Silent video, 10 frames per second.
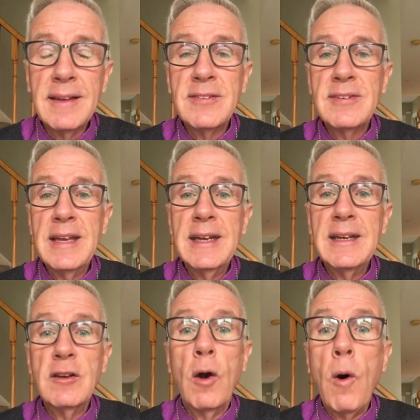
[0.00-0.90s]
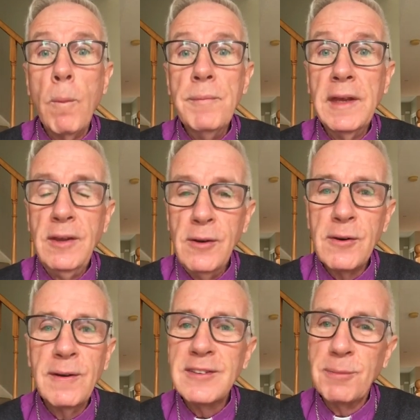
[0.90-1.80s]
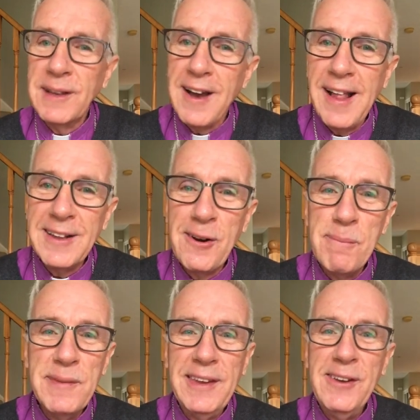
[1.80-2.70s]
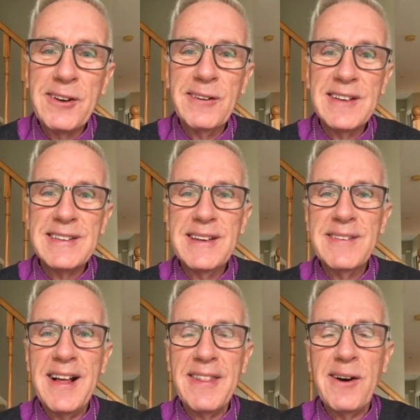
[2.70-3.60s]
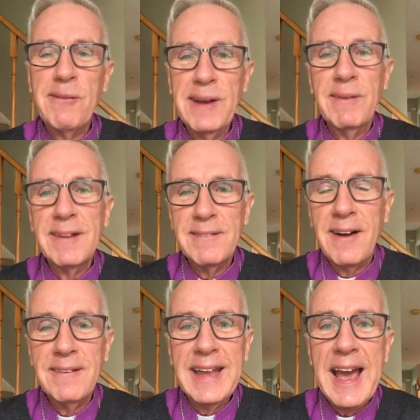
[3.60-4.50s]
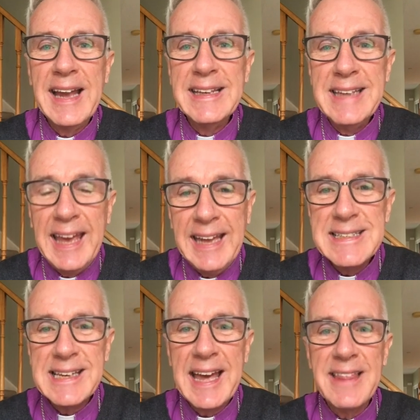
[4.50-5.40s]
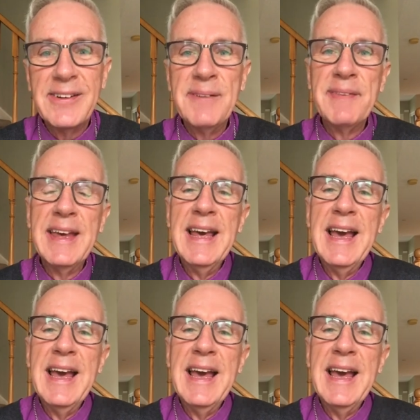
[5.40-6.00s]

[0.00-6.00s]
the Synod opening Eucharist, we call it opening Eucharist, even although we will have already had a day together.